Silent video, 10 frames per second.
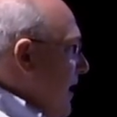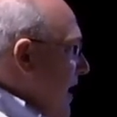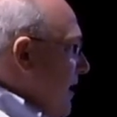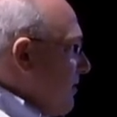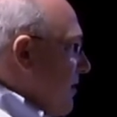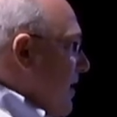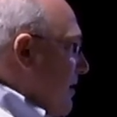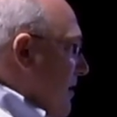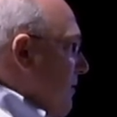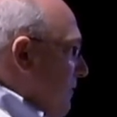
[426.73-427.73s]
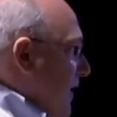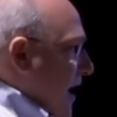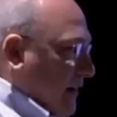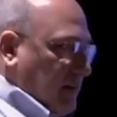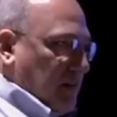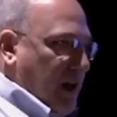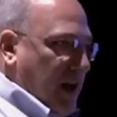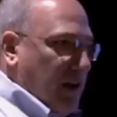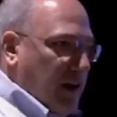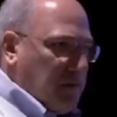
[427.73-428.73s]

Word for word: And isn't it, in fact, that